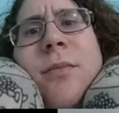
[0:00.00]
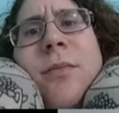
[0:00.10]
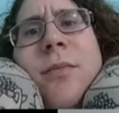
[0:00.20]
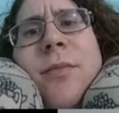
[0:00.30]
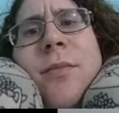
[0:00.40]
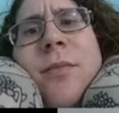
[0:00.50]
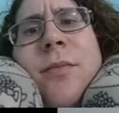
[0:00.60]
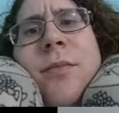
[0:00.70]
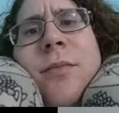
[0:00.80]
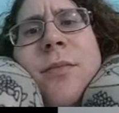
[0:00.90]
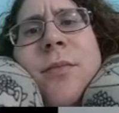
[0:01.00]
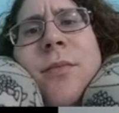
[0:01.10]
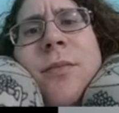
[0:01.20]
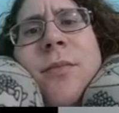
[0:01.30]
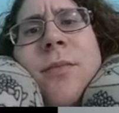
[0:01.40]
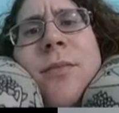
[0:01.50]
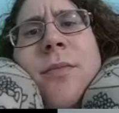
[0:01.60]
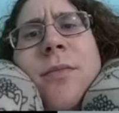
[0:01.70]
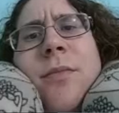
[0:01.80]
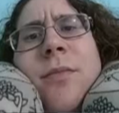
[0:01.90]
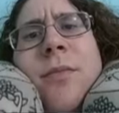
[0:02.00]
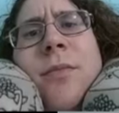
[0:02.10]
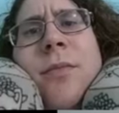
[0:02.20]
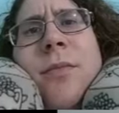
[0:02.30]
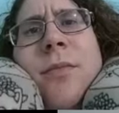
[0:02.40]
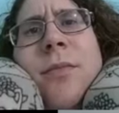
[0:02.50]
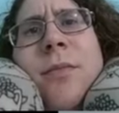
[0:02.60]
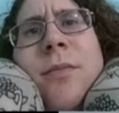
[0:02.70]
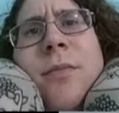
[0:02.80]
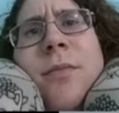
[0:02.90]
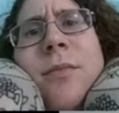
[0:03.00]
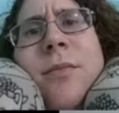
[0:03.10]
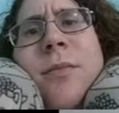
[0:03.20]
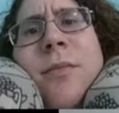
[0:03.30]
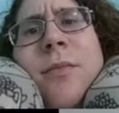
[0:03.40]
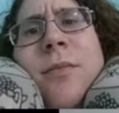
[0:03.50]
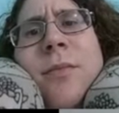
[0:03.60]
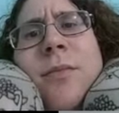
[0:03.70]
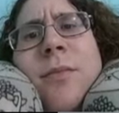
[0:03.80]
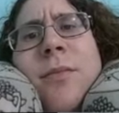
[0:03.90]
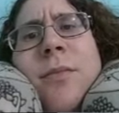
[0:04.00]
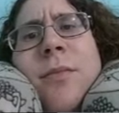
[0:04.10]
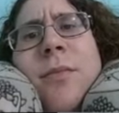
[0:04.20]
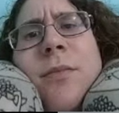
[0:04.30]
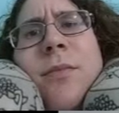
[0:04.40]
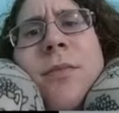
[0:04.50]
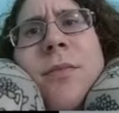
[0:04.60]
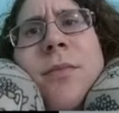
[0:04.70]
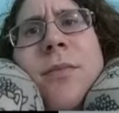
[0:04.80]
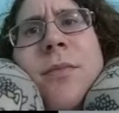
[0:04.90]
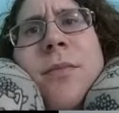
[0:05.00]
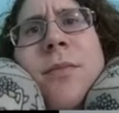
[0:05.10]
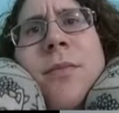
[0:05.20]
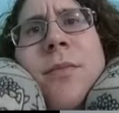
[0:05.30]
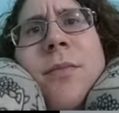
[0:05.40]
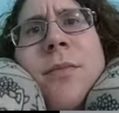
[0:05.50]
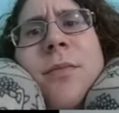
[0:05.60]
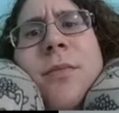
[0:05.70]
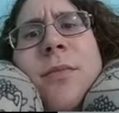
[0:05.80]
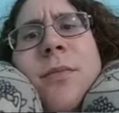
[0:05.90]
(silent)